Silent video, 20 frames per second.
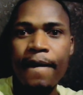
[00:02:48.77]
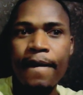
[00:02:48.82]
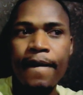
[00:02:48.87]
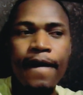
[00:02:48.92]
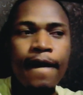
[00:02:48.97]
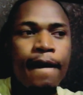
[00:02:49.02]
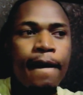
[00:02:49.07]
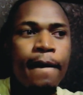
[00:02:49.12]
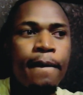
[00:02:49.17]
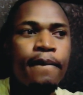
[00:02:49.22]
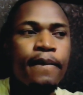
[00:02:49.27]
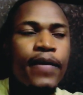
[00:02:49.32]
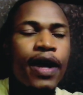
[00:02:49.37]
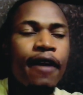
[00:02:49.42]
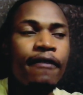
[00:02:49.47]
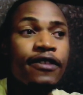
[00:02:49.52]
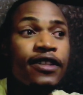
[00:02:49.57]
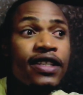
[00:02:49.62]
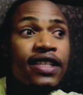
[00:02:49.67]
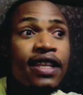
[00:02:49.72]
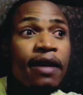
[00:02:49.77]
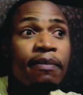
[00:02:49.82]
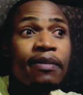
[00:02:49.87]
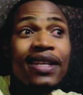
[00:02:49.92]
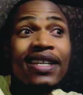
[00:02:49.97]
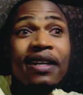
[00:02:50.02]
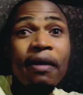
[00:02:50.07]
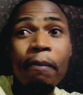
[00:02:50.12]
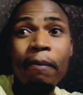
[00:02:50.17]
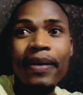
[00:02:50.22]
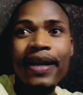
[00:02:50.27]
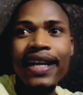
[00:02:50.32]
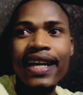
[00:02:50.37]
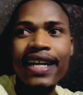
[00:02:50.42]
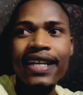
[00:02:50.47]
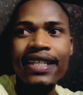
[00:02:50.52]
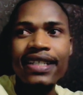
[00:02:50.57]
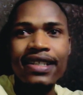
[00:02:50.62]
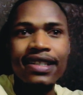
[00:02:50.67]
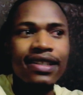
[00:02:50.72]
I've stepped in a
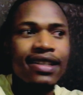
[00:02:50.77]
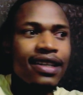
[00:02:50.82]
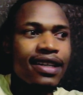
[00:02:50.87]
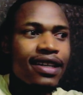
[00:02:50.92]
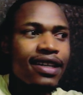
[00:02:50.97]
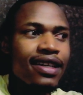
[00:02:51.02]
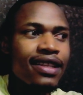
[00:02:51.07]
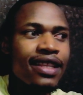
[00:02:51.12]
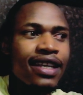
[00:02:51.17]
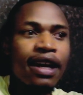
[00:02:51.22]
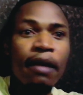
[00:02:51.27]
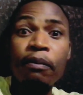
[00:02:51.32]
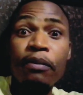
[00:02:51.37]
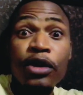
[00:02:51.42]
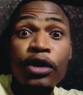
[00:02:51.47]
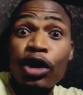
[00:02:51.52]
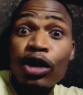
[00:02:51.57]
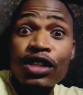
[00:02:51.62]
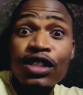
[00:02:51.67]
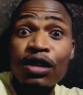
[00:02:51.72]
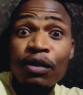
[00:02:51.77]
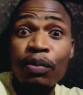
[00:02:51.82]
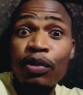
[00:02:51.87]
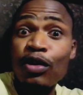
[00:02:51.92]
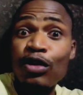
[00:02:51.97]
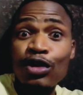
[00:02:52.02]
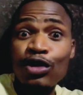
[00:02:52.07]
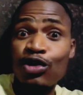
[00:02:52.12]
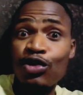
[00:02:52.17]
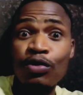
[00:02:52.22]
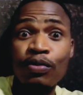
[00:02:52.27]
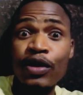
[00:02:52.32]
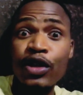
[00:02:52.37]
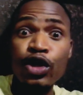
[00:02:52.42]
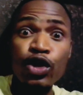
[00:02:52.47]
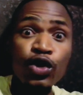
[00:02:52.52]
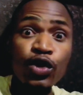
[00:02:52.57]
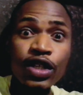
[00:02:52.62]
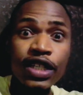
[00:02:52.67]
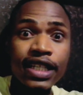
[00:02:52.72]
place that I'm not supposed to be
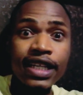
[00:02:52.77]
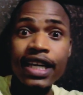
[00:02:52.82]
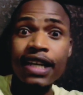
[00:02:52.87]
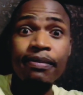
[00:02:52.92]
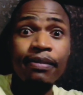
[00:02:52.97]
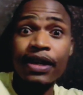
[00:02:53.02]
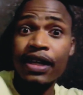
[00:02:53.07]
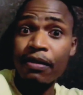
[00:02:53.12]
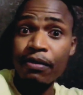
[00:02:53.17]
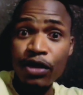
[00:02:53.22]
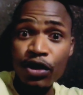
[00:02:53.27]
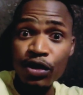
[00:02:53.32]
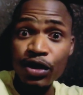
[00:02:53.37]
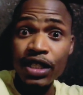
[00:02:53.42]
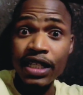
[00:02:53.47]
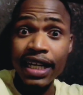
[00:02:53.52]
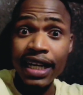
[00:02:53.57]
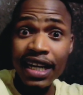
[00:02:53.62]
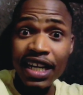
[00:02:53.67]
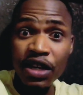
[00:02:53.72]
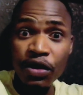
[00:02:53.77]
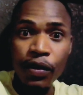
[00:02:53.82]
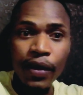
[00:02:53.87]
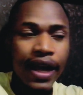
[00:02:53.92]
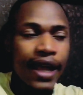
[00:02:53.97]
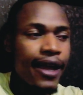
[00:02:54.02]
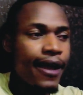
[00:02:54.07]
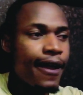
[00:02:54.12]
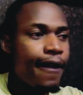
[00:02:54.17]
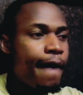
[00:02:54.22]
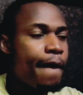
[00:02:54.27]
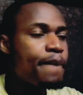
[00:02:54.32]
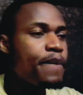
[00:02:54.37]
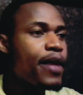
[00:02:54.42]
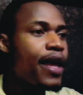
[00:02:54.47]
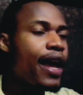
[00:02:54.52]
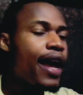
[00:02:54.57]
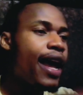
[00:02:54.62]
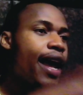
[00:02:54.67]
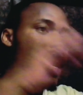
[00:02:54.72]
lucid in, but I'm lucid anyway.
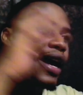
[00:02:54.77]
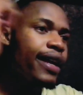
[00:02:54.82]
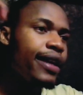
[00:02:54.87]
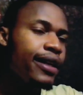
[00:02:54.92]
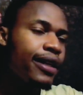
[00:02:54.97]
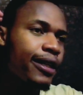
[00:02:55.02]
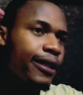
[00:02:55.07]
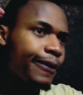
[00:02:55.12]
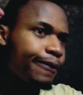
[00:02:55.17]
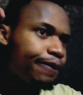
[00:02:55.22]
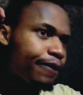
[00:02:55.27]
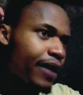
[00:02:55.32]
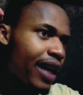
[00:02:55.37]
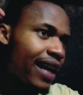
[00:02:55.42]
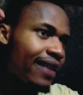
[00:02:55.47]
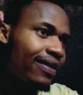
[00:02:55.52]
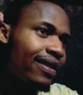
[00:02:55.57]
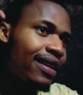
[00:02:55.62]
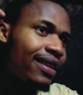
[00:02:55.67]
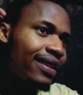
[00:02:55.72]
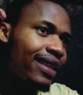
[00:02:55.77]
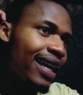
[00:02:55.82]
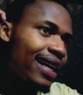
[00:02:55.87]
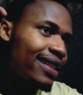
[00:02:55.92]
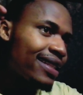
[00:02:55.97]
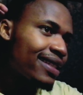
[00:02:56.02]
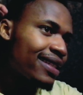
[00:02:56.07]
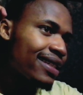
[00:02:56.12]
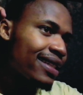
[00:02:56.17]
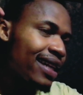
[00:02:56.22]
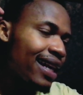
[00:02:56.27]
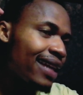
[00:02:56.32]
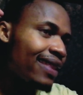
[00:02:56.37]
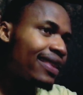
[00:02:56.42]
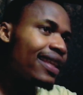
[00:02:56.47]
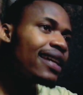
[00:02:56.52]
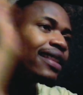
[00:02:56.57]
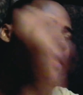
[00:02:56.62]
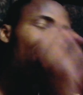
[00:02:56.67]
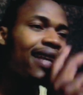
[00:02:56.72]
And I think that's
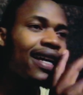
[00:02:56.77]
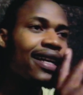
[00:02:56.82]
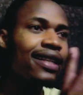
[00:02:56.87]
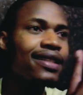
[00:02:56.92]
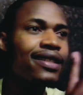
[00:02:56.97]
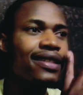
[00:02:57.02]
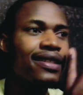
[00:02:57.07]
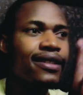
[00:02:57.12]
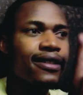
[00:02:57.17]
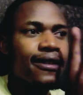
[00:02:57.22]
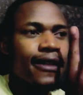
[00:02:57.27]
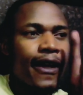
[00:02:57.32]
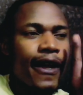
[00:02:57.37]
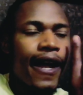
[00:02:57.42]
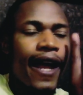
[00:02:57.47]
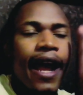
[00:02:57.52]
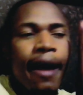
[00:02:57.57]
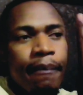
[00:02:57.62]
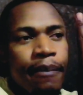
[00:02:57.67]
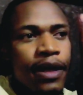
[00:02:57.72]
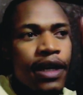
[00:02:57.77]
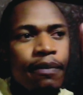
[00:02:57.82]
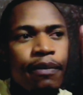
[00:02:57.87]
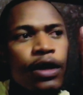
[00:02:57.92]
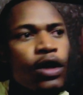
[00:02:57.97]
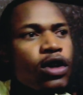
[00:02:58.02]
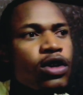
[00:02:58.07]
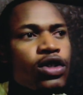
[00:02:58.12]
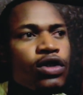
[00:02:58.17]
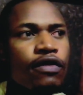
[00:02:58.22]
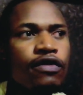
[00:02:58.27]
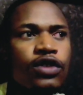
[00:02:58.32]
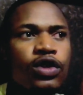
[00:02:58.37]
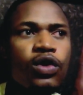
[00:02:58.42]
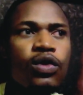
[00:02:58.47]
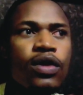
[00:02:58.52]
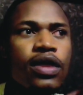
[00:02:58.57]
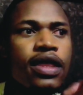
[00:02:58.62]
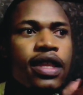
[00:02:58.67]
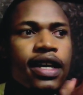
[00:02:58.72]
happening because of
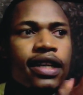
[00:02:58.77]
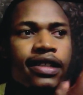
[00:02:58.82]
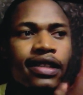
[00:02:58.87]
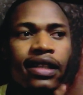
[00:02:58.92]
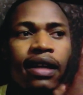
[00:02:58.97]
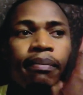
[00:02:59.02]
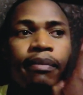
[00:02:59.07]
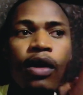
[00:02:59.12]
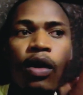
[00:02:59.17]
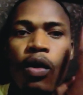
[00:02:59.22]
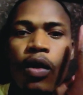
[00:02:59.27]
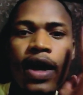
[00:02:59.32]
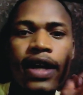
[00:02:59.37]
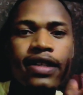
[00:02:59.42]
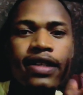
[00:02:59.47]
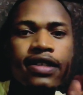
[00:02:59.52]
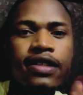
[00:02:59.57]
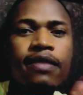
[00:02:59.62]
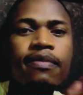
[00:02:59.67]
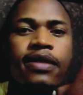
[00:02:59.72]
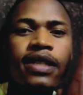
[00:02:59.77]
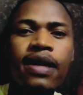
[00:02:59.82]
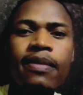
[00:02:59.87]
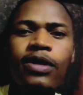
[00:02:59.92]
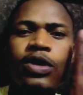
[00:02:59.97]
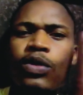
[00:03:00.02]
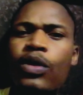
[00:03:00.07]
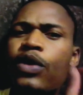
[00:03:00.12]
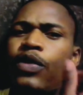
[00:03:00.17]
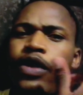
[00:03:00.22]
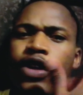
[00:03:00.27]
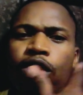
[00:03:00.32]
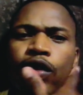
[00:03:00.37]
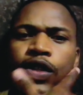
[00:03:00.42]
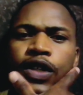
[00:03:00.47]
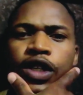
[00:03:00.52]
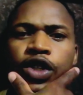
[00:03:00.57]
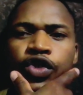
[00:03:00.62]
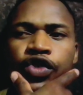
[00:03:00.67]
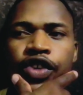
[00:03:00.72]
two things. Number one, sometimes when we
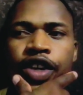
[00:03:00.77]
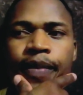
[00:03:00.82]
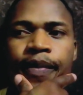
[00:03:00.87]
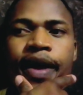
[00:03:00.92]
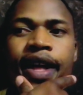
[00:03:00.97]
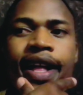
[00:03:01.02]
lucid dream,